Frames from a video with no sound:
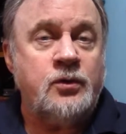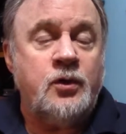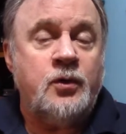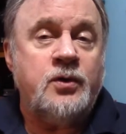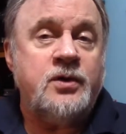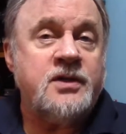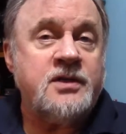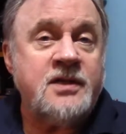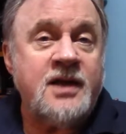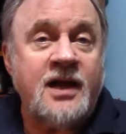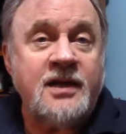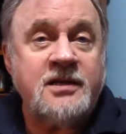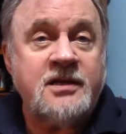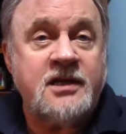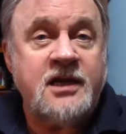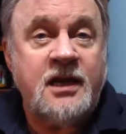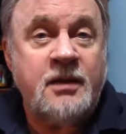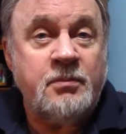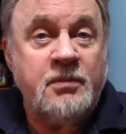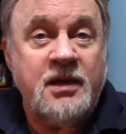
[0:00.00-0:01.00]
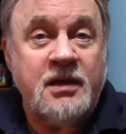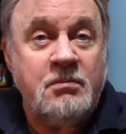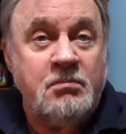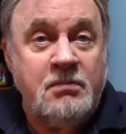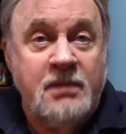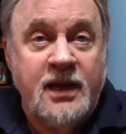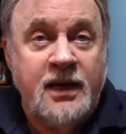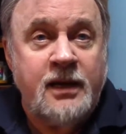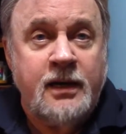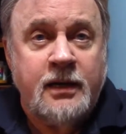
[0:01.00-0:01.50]
who does not seem
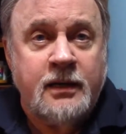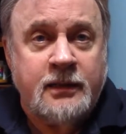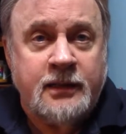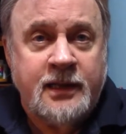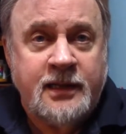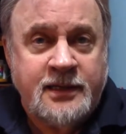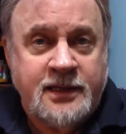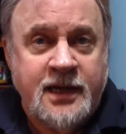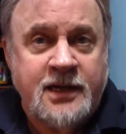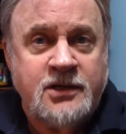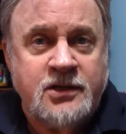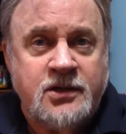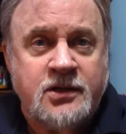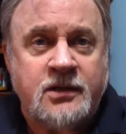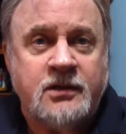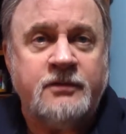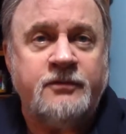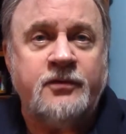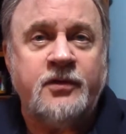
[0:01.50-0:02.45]
immediately destined